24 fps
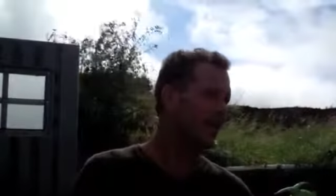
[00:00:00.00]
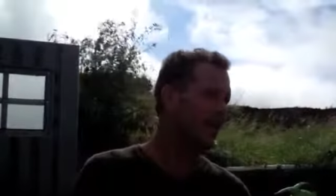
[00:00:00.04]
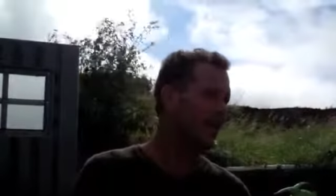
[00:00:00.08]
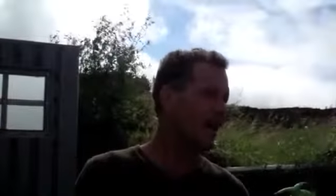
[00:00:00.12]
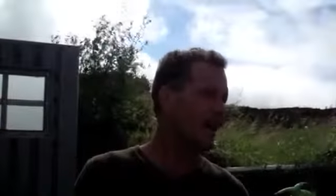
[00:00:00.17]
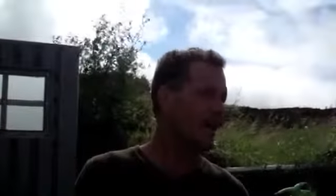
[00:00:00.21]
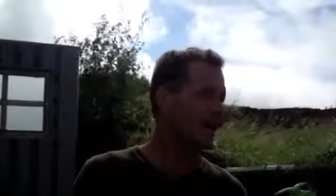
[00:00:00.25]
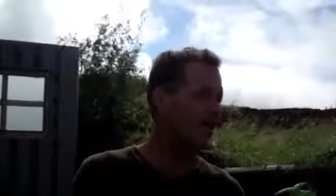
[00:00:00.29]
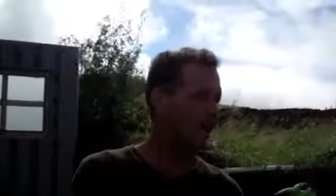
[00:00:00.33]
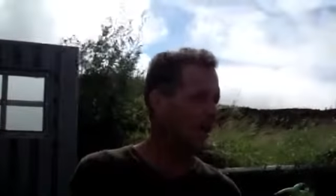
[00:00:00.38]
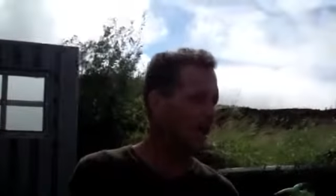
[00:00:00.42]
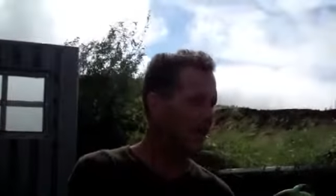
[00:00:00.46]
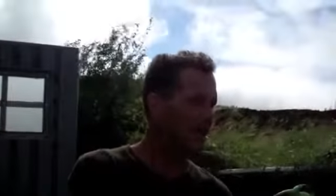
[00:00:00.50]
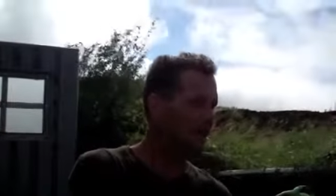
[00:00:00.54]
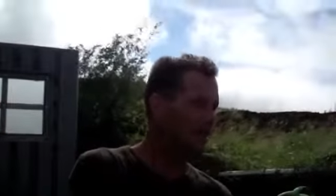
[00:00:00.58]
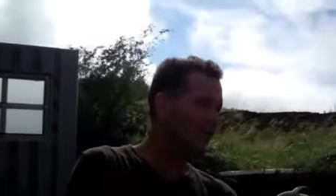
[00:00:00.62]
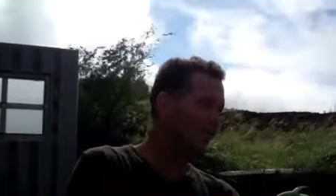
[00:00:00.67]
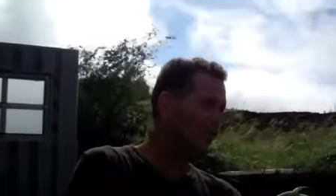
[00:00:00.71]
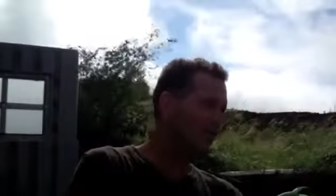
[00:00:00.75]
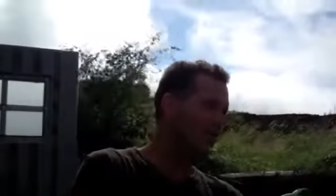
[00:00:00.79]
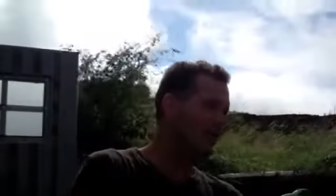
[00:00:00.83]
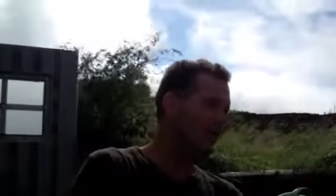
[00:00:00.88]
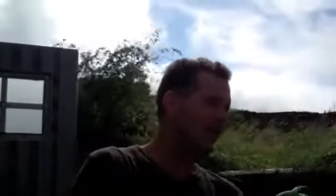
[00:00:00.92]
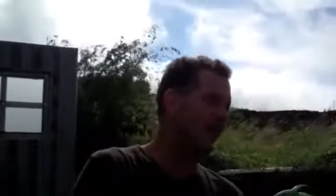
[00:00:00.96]
I don't have
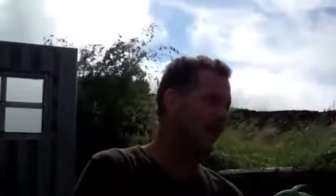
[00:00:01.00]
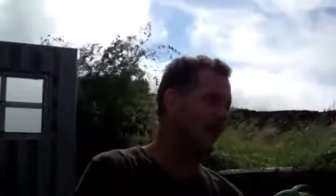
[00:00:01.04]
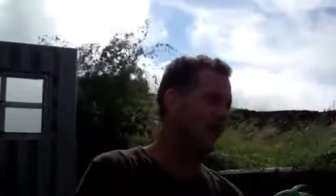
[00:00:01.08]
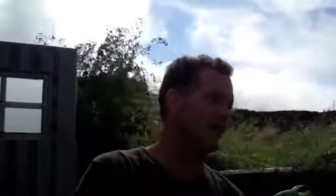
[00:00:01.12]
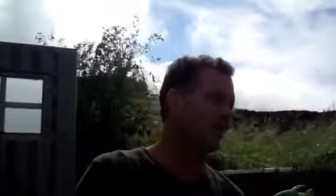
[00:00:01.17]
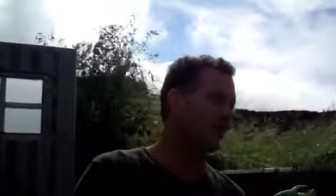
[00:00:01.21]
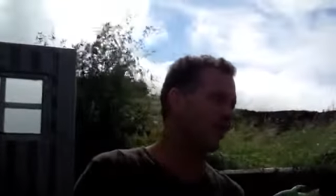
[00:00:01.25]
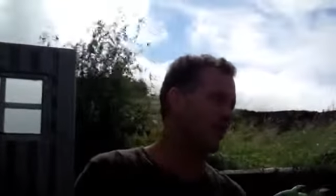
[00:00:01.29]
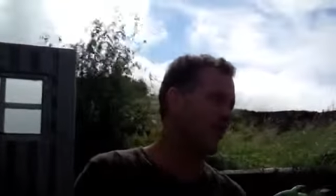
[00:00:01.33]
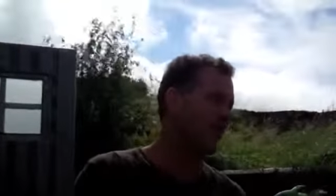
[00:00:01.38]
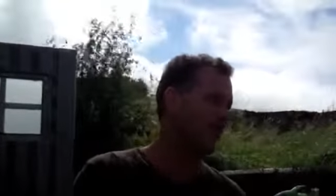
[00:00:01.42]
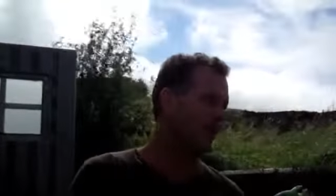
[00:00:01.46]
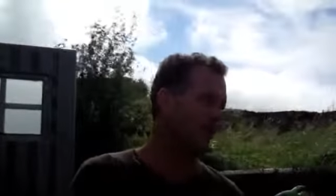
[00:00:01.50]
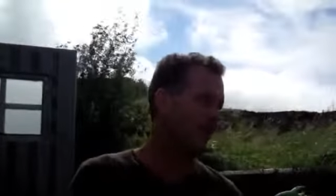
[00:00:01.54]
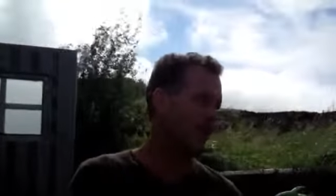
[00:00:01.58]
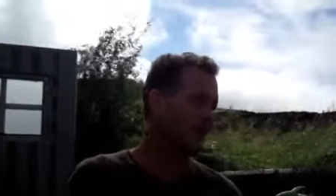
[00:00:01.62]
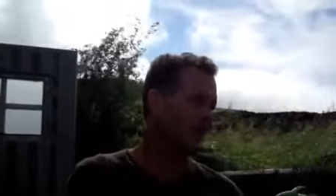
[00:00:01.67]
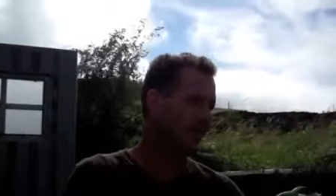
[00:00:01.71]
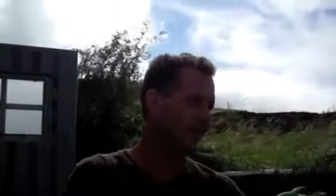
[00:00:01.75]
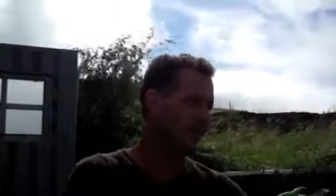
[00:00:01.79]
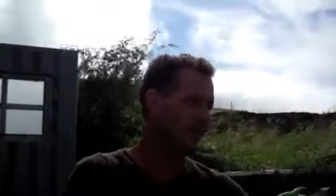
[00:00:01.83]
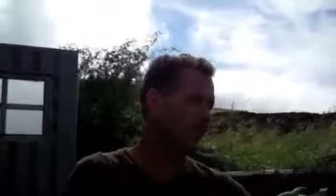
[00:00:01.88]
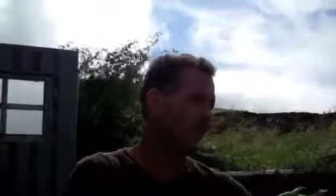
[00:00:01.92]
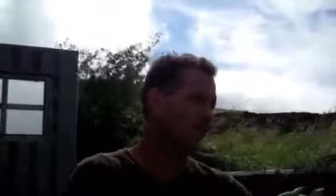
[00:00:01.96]
to use that, or yeah, my
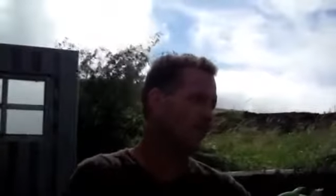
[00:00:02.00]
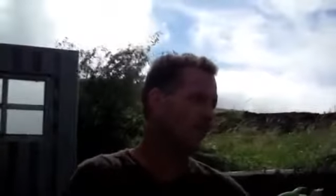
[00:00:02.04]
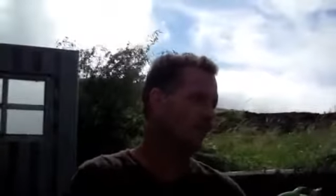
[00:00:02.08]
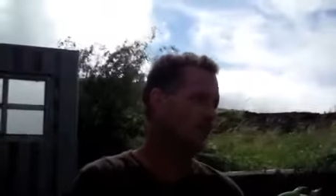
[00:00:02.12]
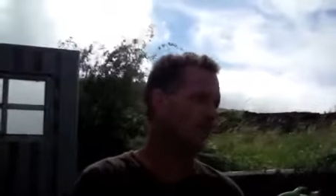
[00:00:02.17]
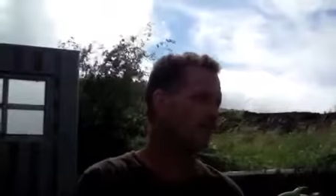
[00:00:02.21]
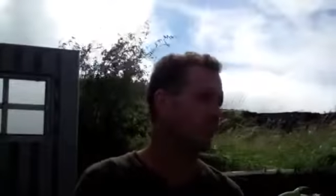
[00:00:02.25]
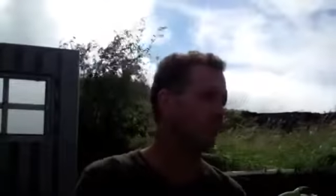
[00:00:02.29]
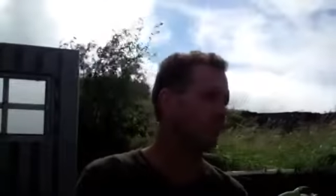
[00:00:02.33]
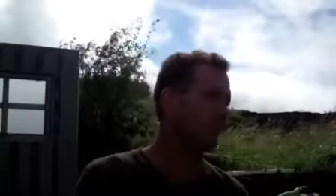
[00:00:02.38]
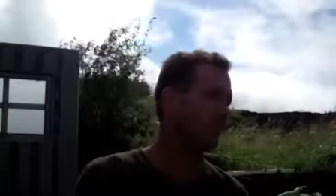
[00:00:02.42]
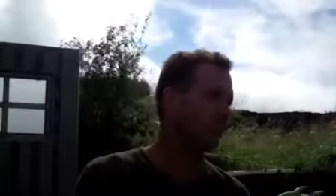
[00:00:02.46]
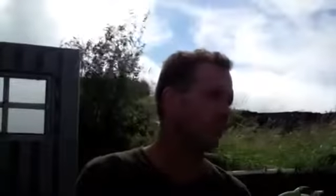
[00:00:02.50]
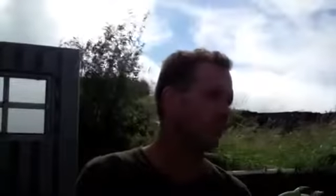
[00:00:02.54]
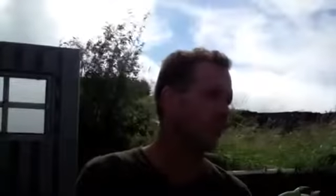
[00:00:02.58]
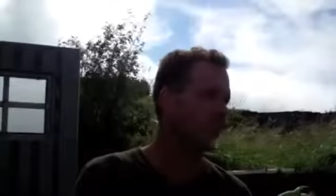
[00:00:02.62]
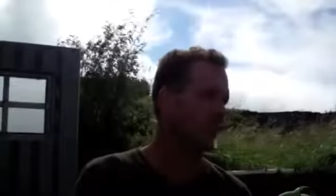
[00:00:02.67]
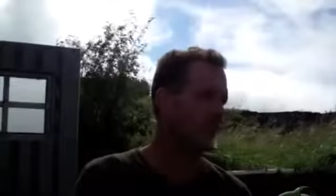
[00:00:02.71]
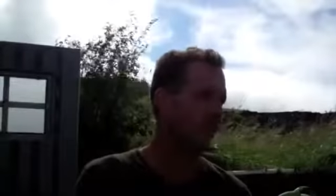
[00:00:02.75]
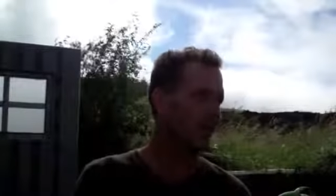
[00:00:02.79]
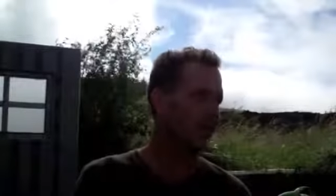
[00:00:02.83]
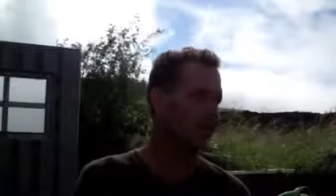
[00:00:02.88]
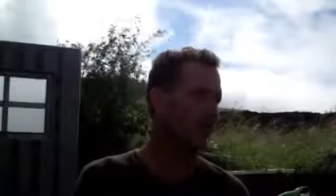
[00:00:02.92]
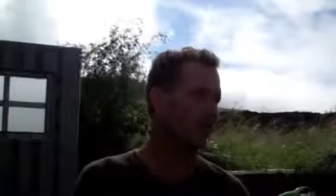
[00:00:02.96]
leaves are
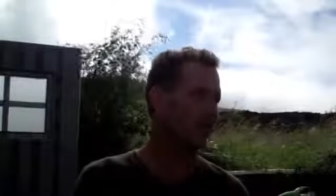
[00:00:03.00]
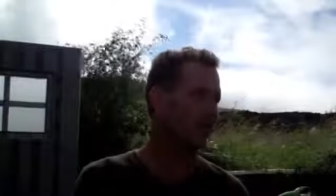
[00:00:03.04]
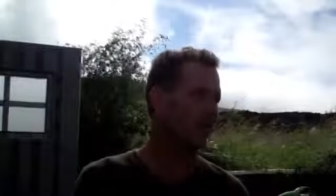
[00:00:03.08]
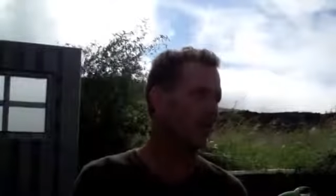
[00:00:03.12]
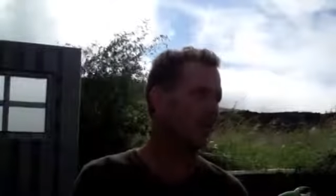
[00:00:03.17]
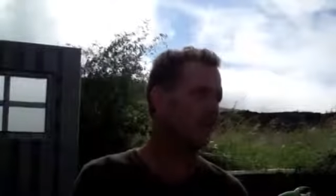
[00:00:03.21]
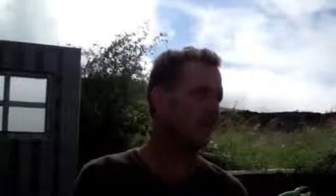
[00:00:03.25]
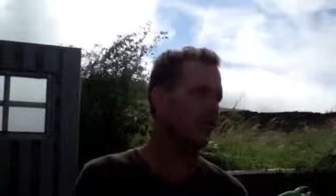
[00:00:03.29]
still there under my